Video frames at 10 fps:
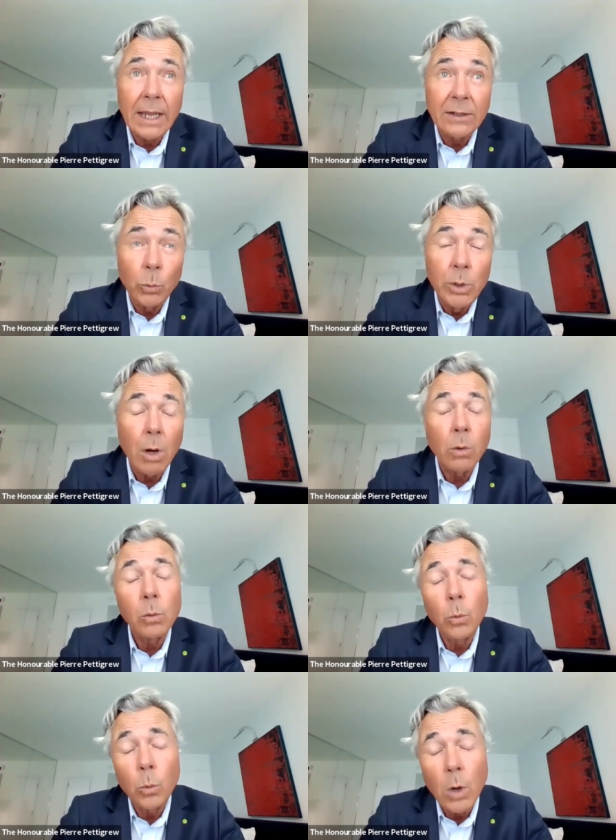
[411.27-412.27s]
that we
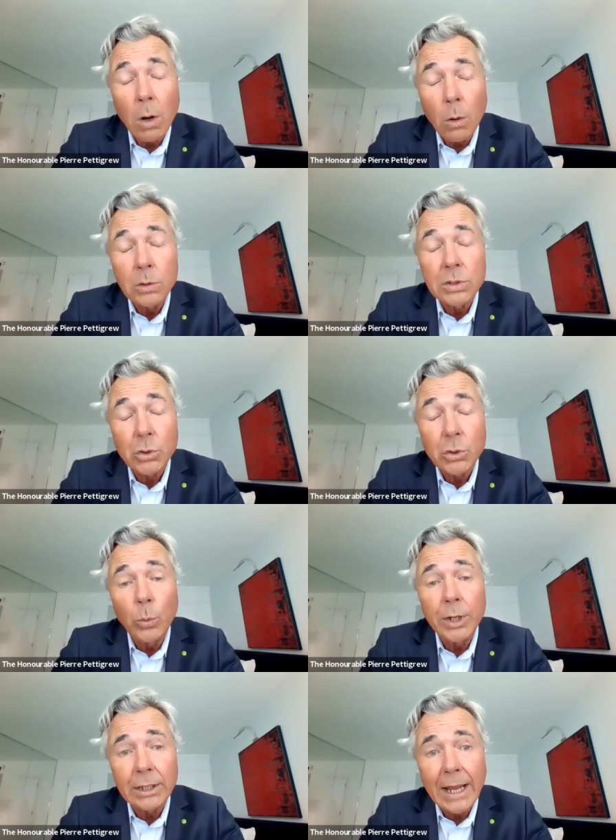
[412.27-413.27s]
all also
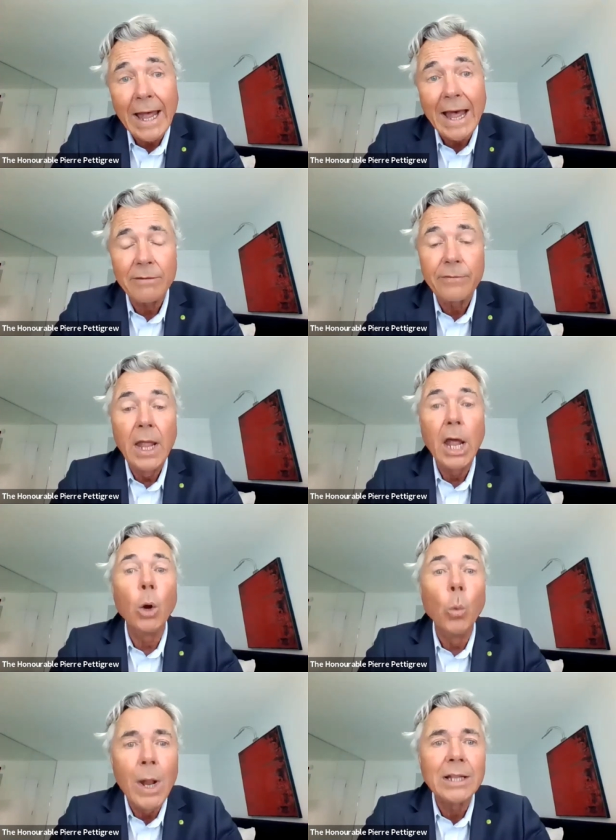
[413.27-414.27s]
will have
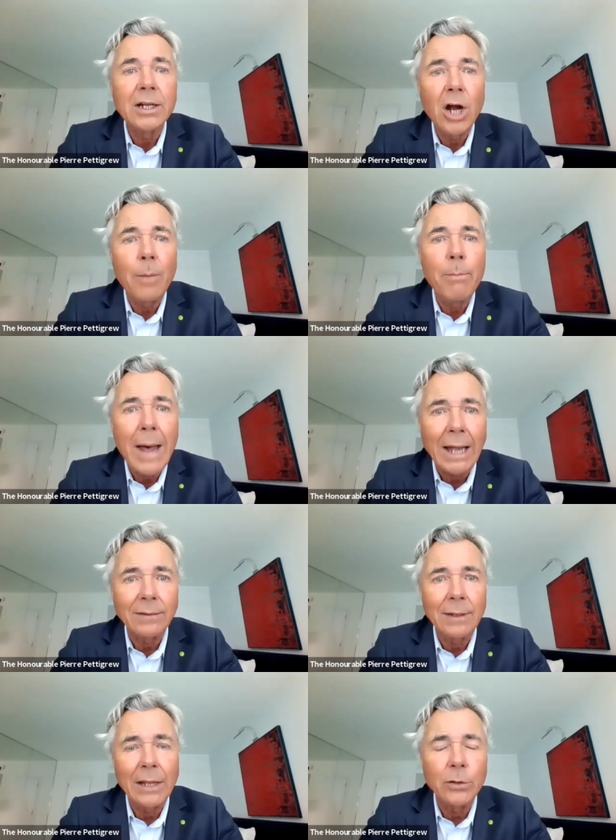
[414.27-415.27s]
a welcome
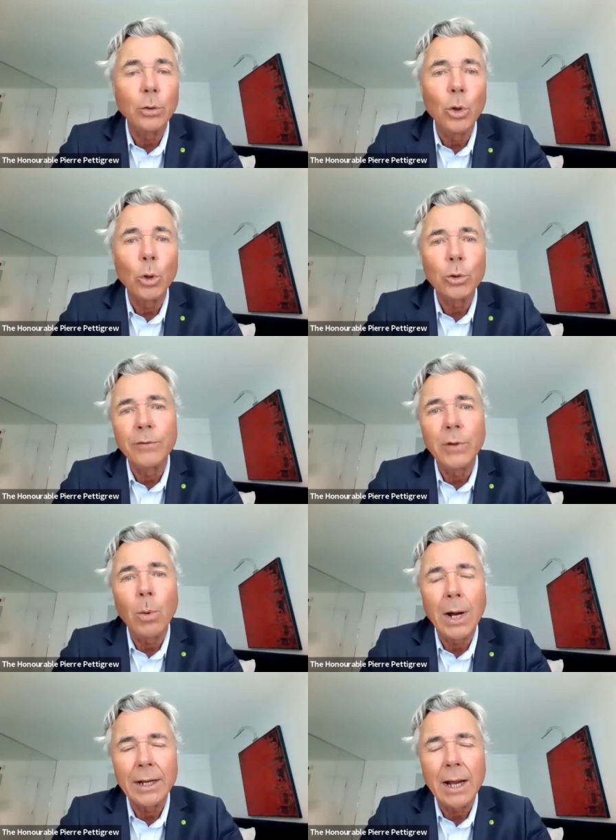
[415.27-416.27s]
mat at the door of the
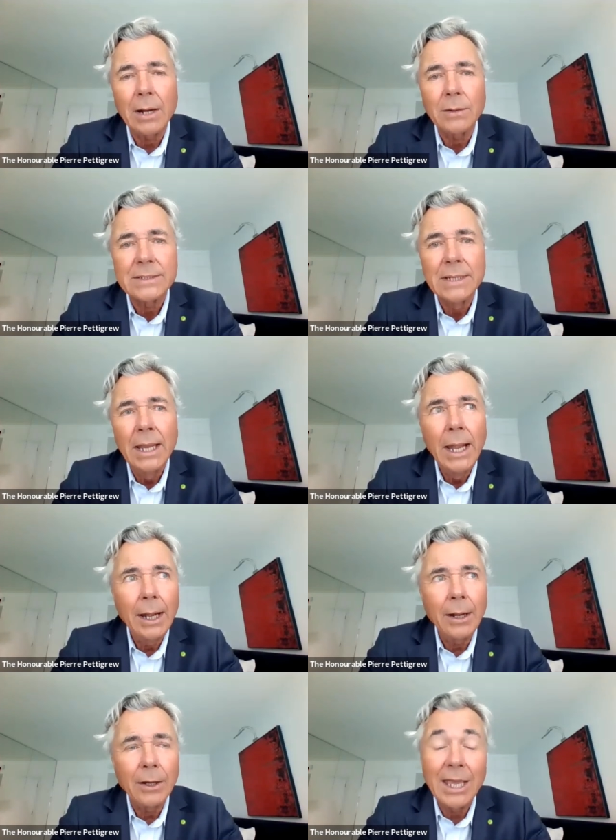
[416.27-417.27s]
White House.
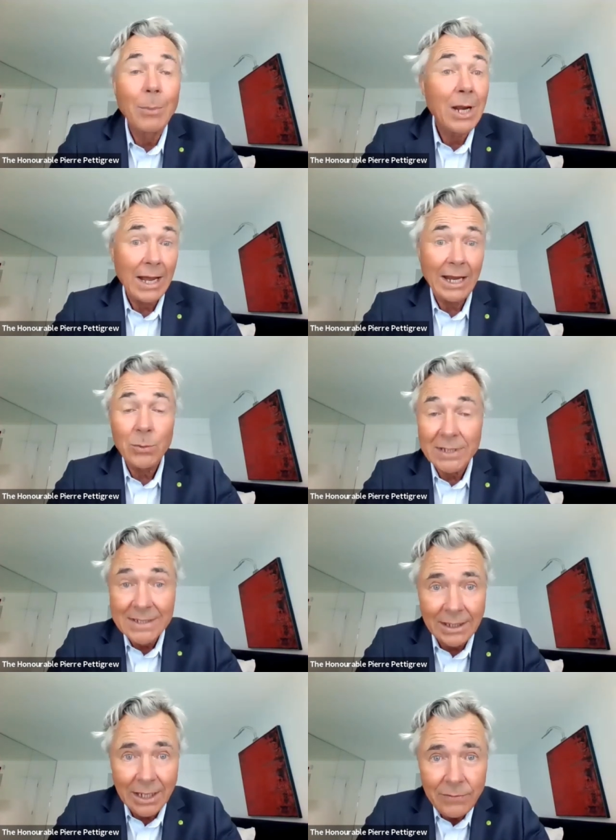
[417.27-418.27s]
Uh, Kamala
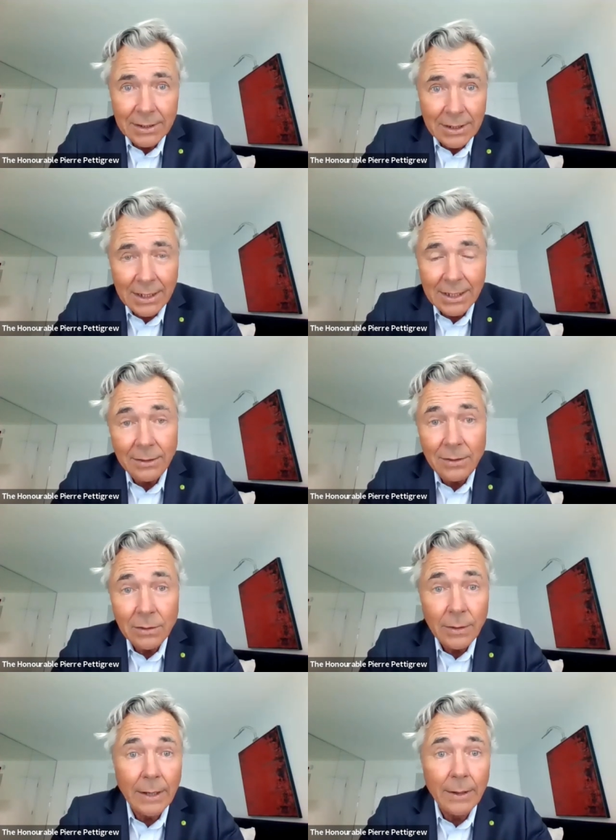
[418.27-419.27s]
Harris lived in
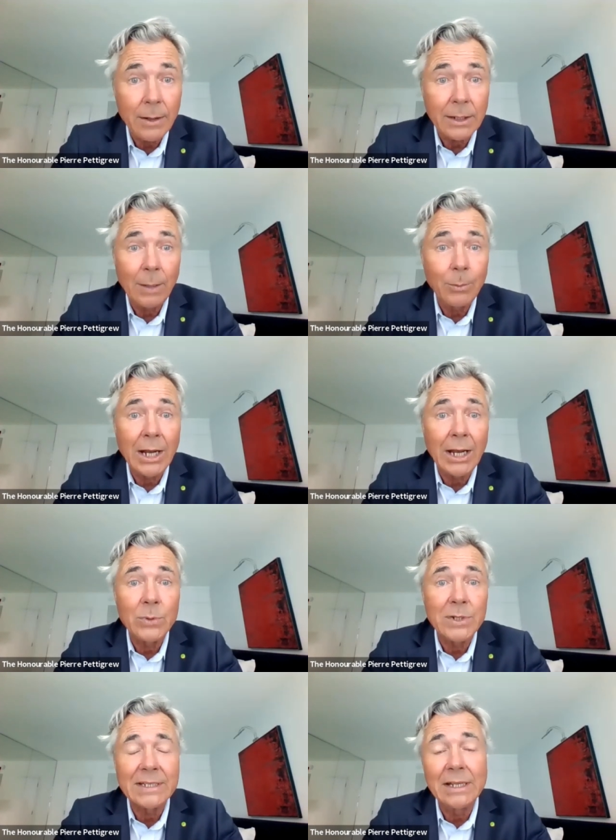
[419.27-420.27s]
Canada. Uh, Kamala
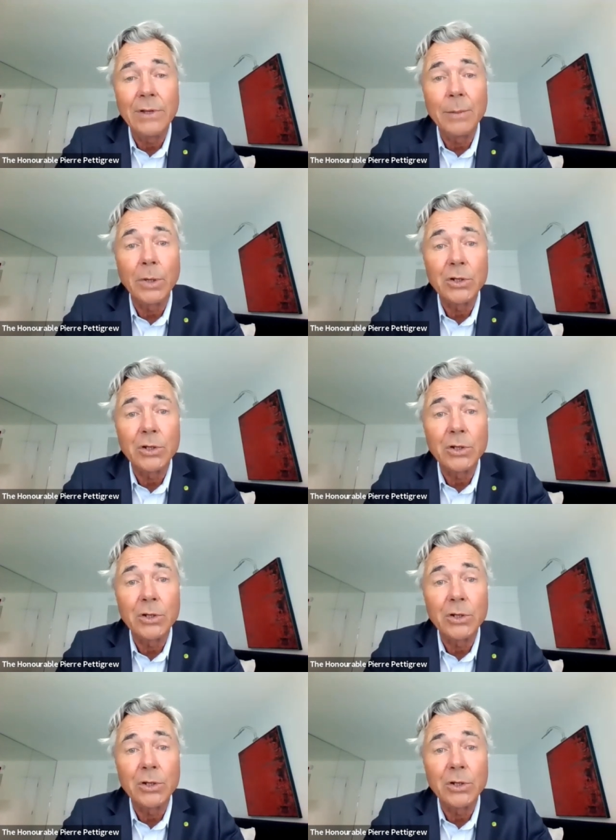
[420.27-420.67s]
Harris lived in